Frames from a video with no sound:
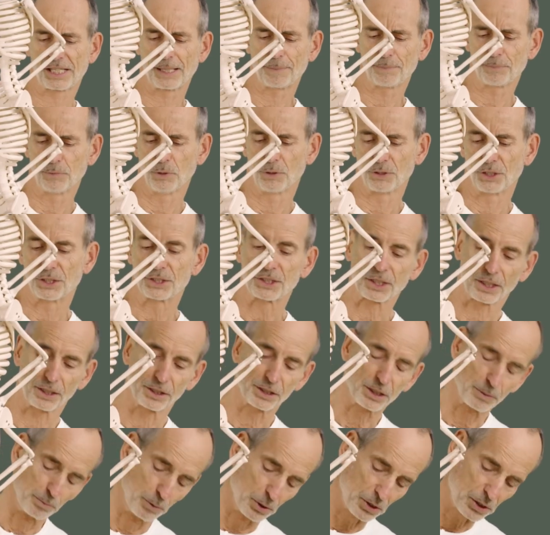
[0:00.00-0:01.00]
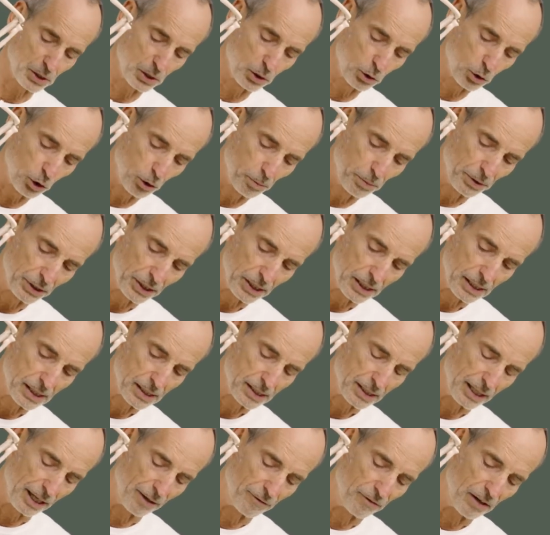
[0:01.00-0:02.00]
muscle group in here, which is the
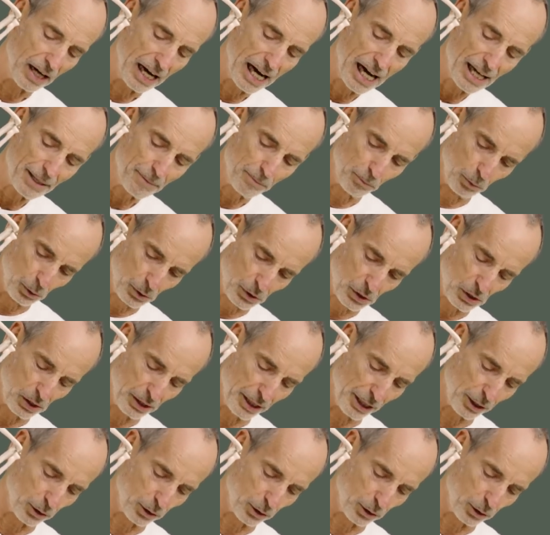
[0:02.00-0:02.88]
calf muscle, the larger